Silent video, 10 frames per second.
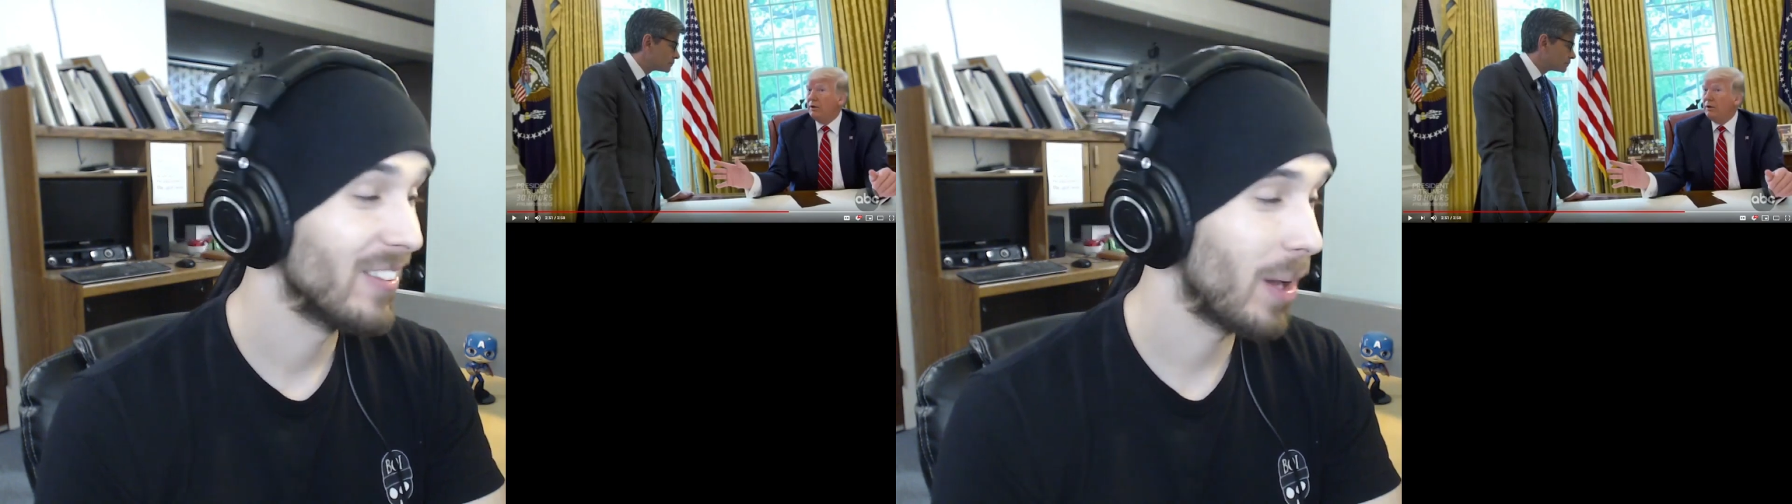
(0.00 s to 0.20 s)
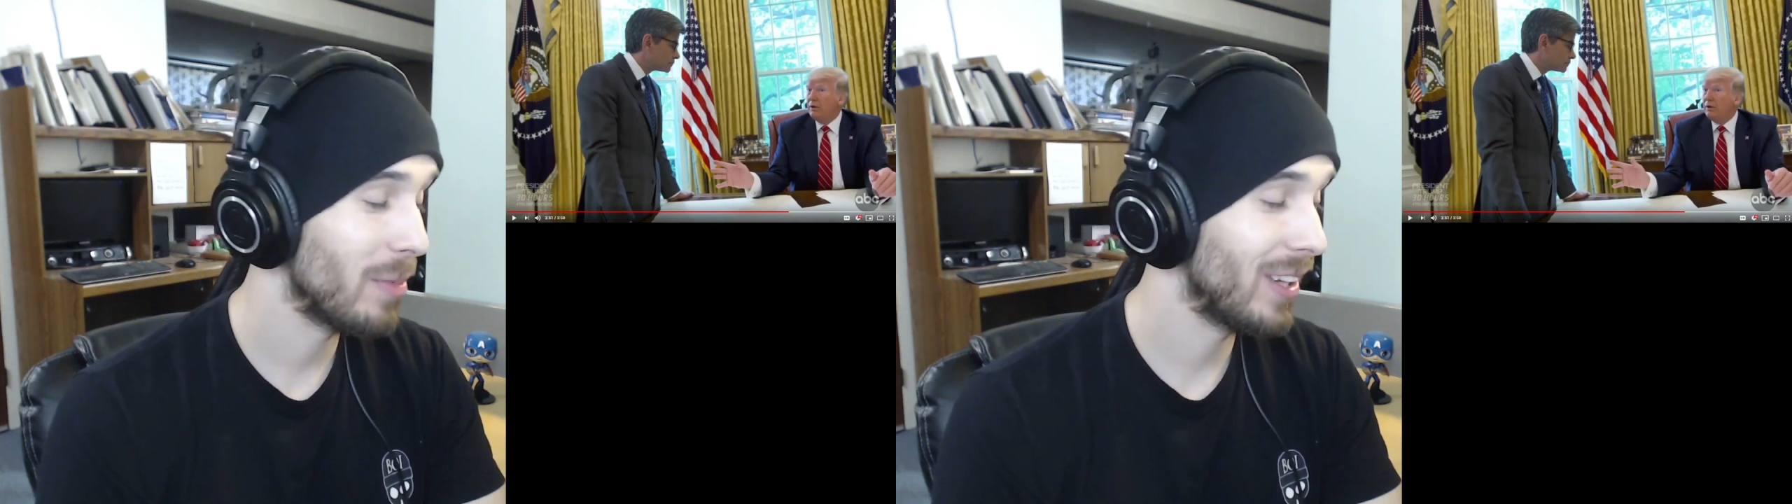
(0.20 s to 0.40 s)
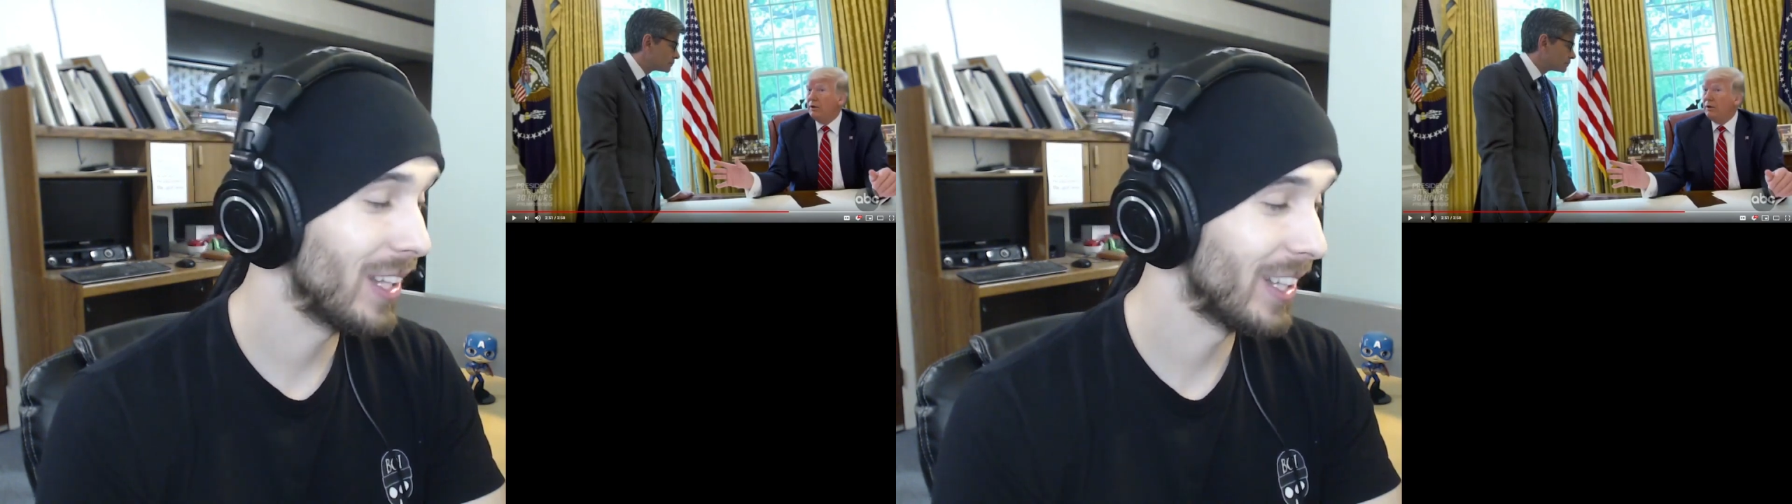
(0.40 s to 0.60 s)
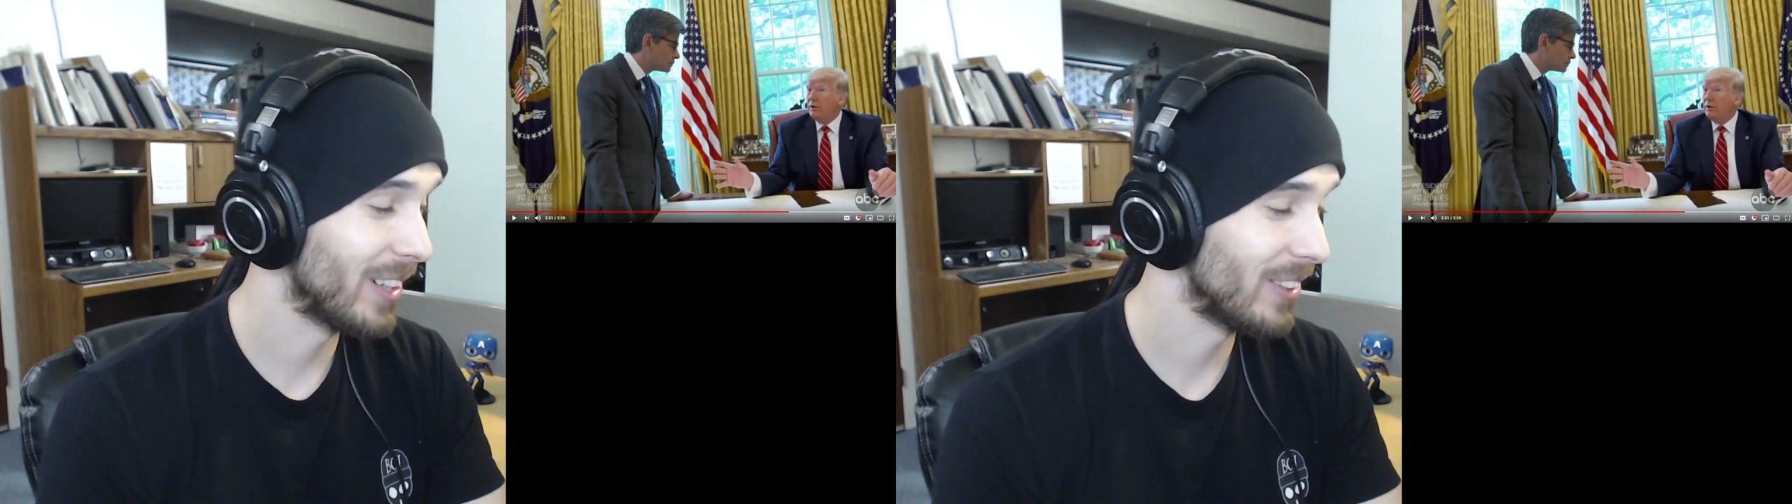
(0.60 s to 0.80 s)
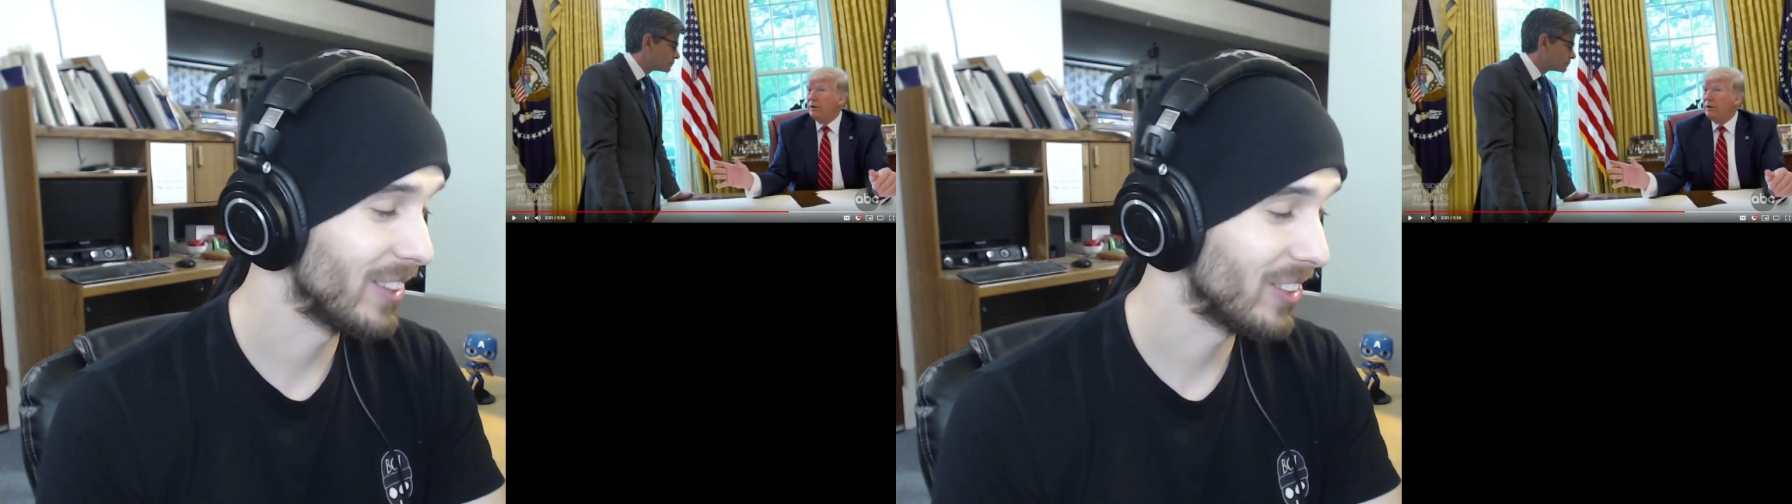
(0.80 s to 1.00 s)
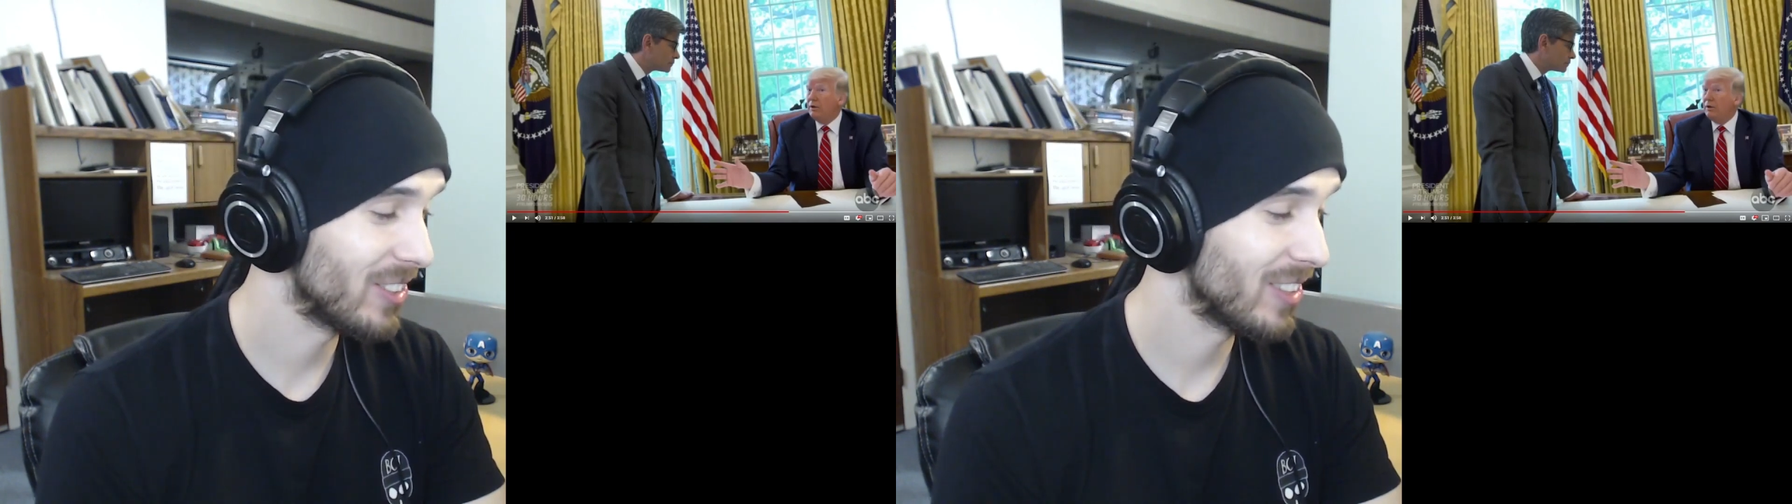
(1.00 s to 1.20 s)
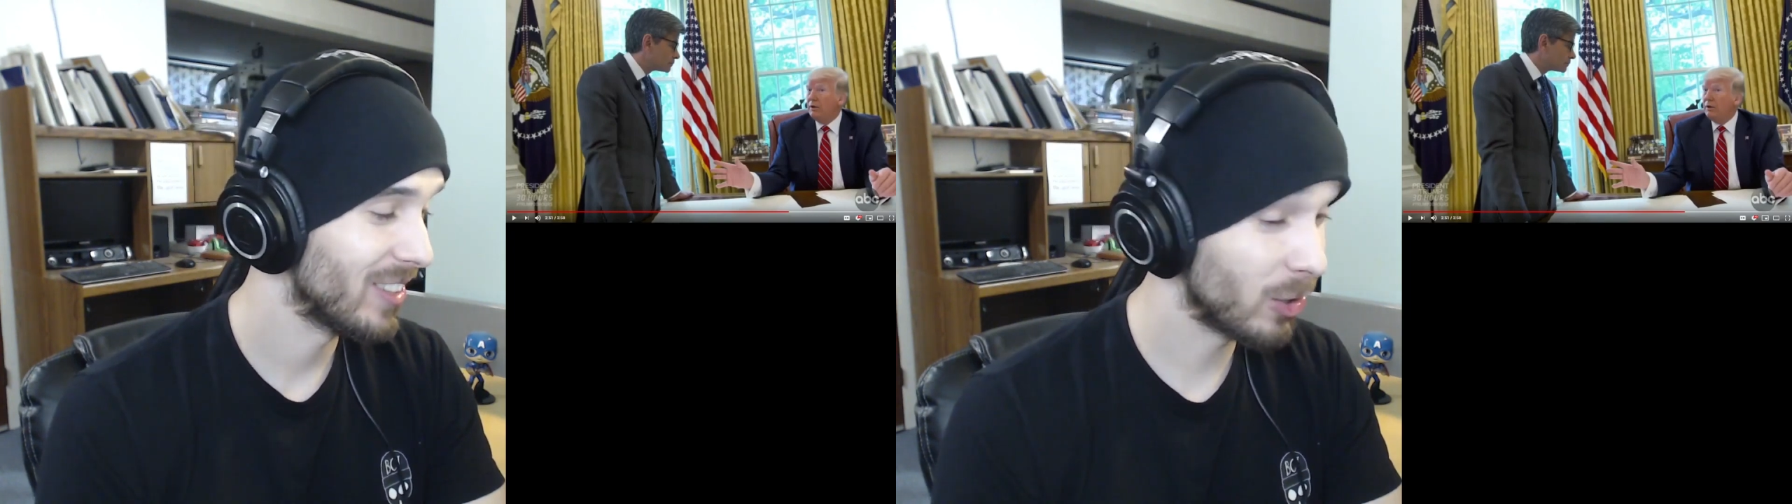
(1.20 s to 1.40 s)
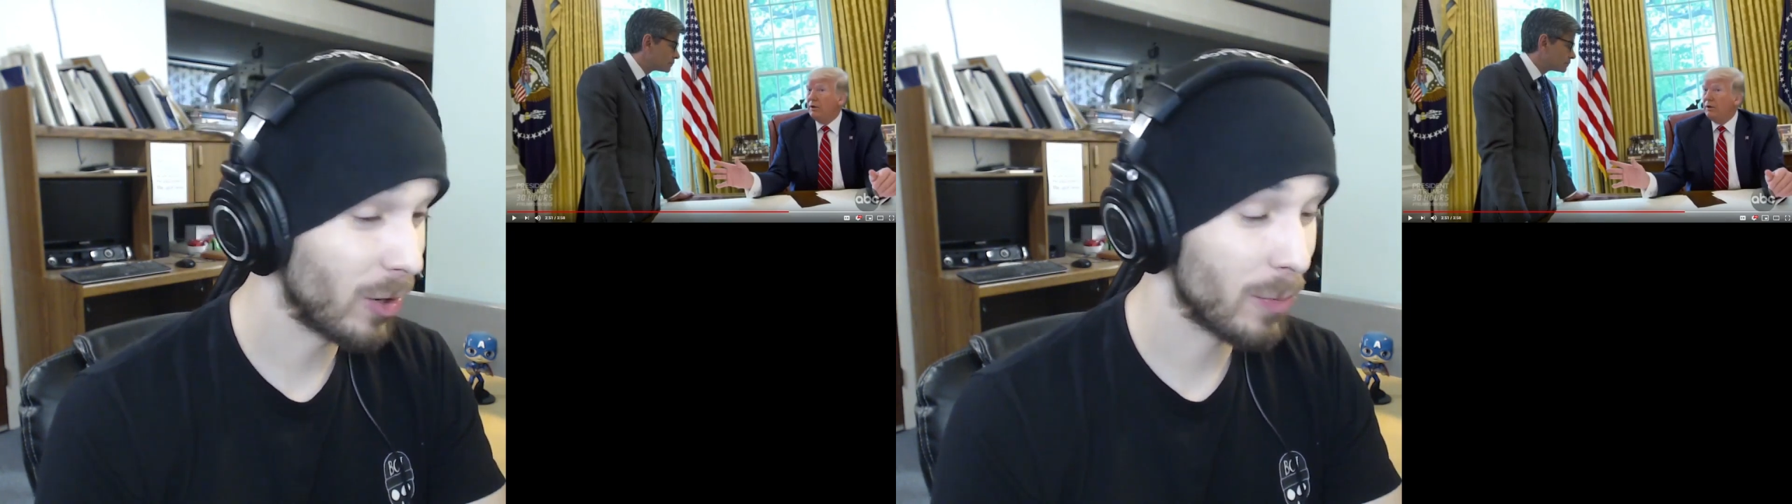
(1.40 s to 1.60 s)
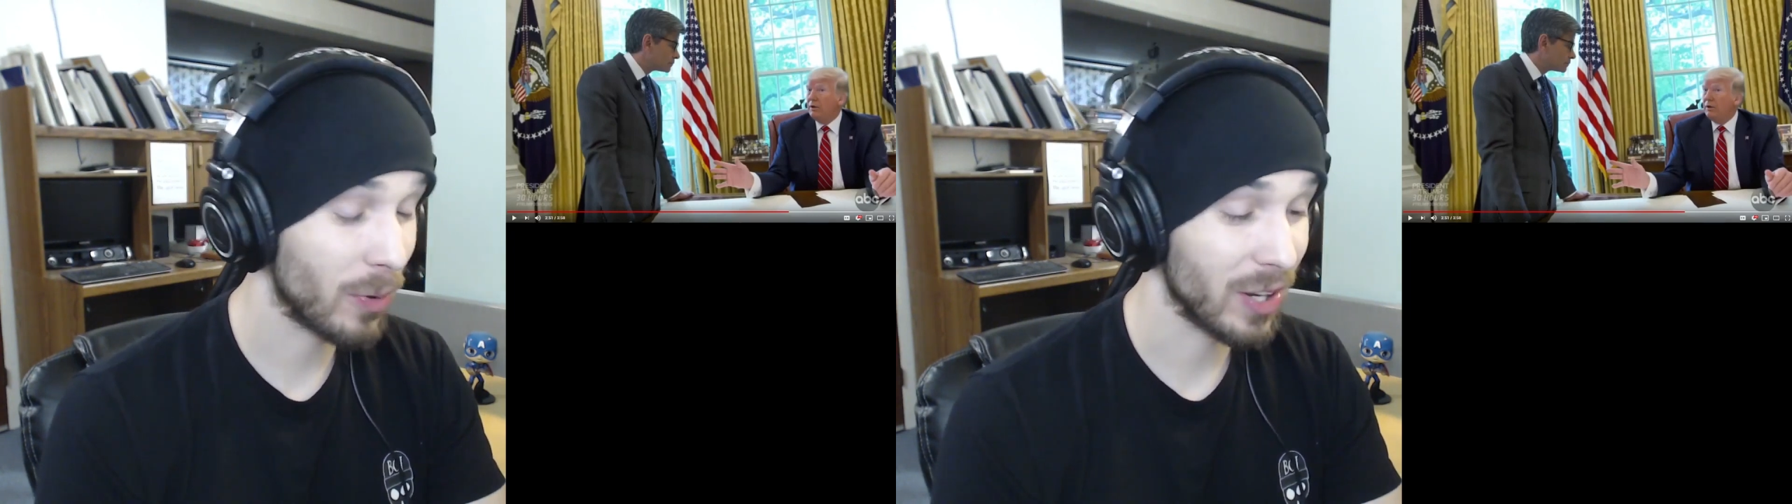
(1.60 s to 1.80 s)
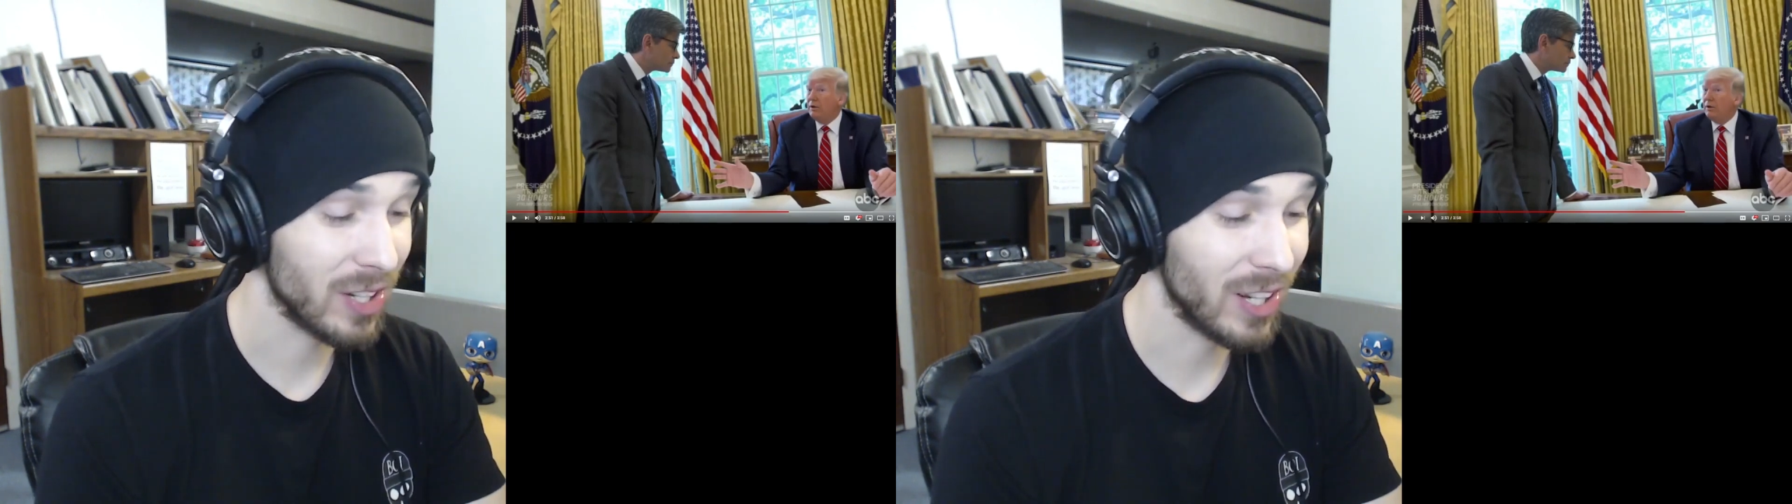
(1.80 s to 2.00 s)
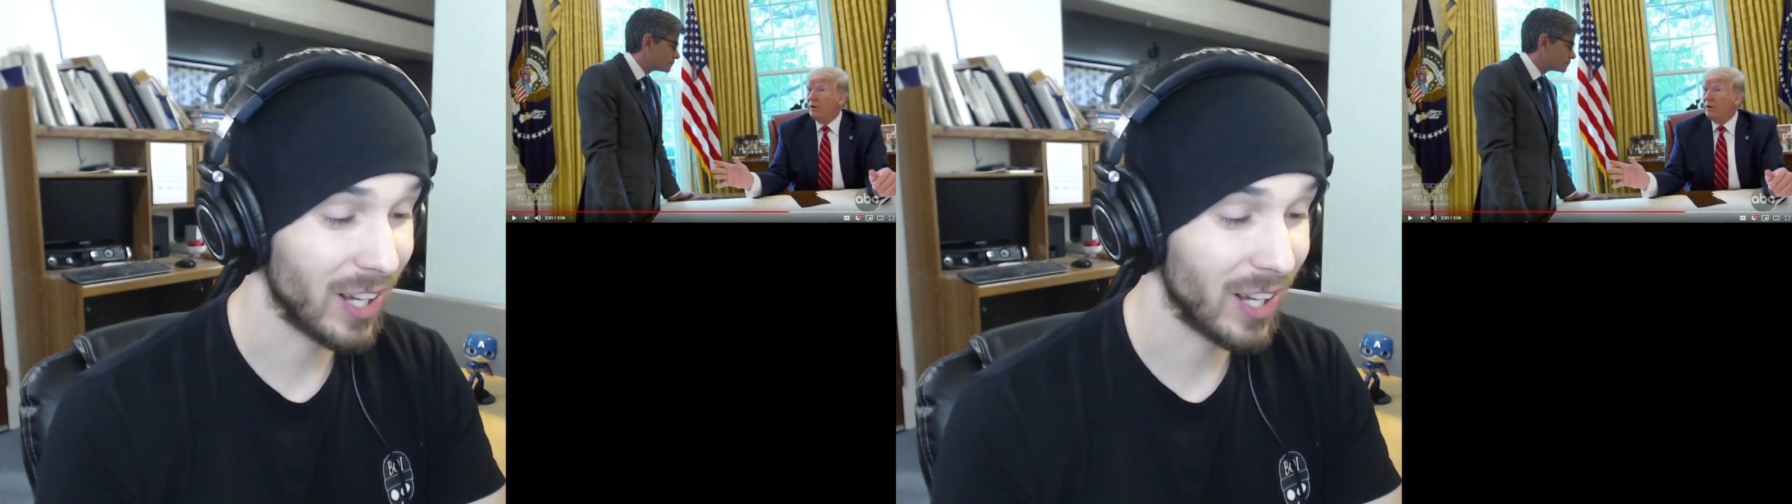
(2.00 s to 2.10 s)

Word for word: That'd be hilarious. It's already pretty